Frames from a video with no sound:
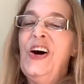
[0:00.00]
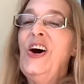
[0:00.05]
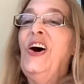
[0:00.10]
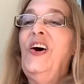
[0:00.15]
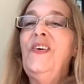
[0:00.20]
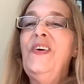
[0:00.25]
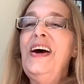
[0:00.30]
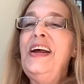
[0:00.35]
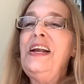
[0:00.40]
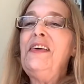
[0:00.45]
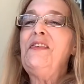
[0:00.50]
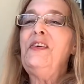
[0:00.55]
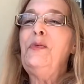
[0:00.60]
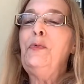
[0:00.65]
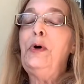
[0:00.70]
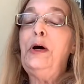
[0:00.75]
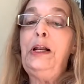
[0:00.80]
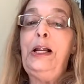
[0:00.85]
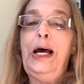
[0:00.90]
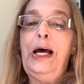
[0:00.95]
All right,
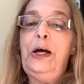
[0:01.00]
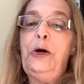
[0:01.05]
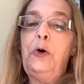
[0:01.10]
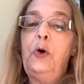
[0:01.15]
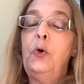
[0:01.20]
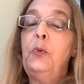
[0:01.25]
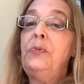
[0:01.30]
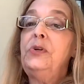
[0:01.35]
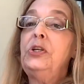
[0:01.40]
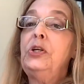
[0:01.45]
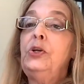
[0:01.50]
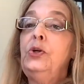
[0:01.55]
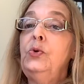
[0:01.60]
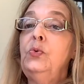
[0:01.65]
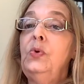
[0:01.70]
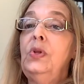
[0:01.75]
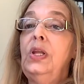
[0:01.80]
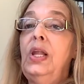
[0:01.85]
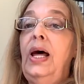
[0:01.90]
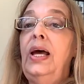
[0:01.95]
everyone, I hope
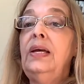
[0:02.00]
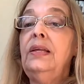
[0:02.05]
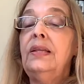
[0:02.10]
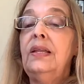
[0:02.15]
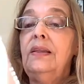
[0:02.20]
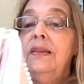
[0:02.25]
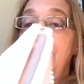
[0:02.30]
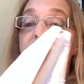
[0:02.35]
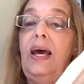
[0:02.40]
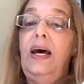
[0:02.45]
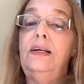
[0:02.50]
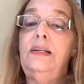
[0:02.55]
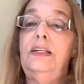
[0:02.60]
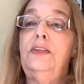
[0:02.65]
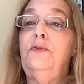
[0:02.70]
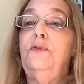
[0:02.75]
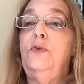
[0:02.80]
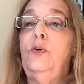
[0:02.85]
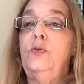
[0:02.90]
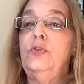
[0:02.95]
you liked that
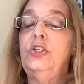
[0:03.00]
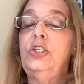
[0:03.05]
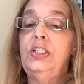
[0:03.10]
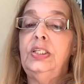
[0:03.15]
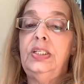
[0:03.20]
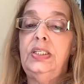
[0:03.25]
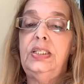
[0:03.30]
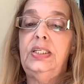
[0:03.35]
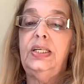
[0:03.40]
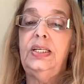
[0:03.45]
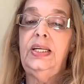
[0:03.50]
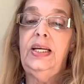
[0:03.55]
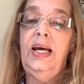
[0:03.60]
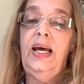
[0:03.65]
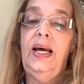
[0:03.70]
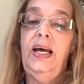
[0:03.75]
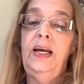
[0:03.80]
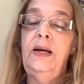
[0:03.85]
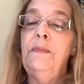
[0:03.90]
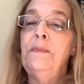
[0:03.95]
devotion
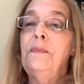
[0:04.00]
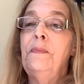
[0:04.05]
today.